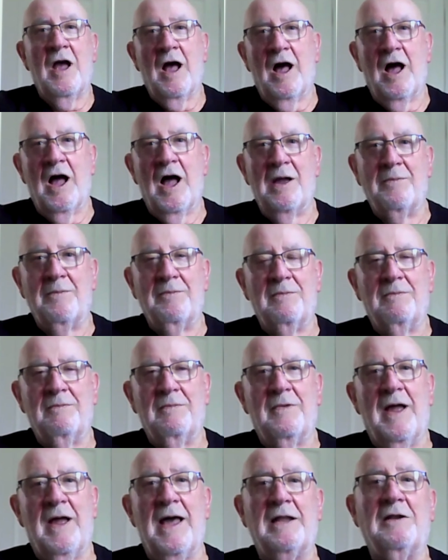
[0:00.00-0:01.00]
I'm
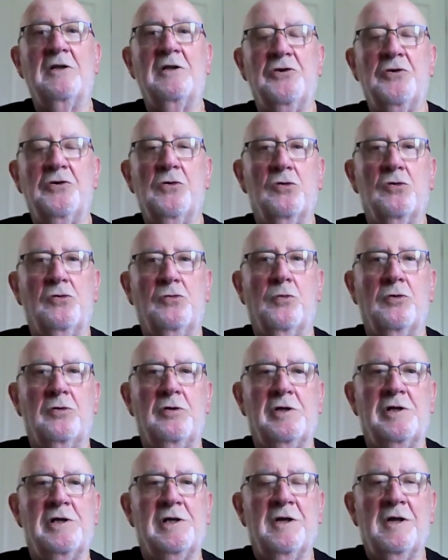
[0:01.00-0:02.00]
Allan George
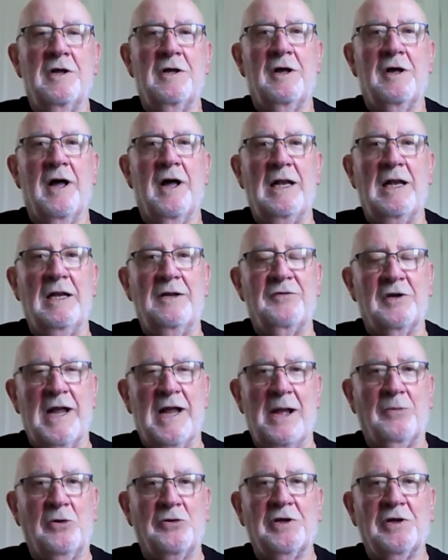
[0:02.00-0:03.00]
Woods. I live at
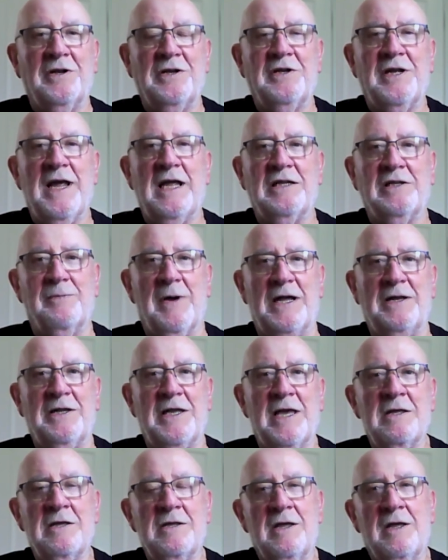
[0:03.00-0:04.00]
Hamilton in
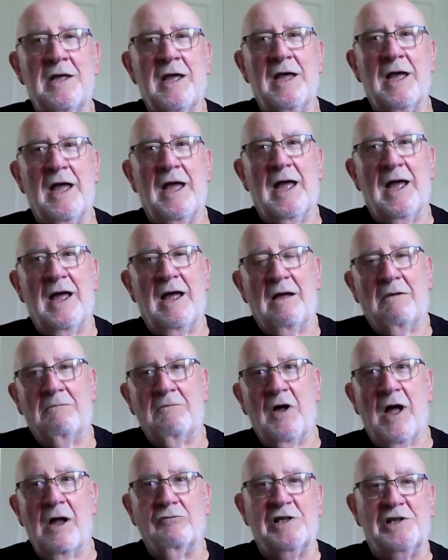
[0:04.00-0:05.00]
Tasmania.
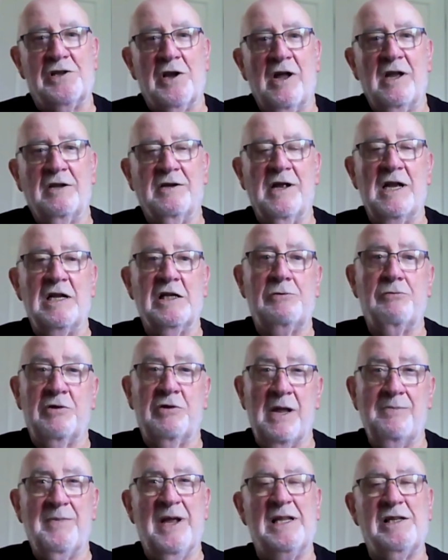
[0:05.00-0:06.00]
I was diagnosed
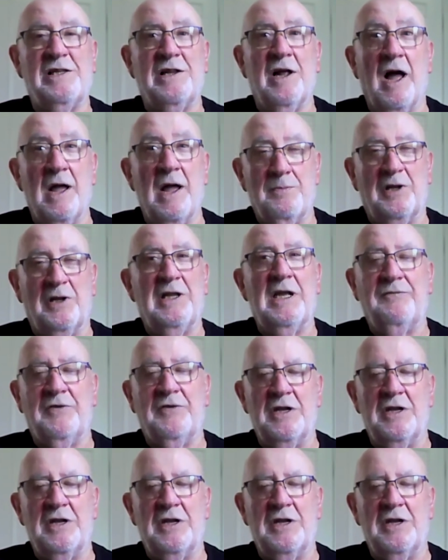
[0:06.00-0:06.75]
with MS, I believe, in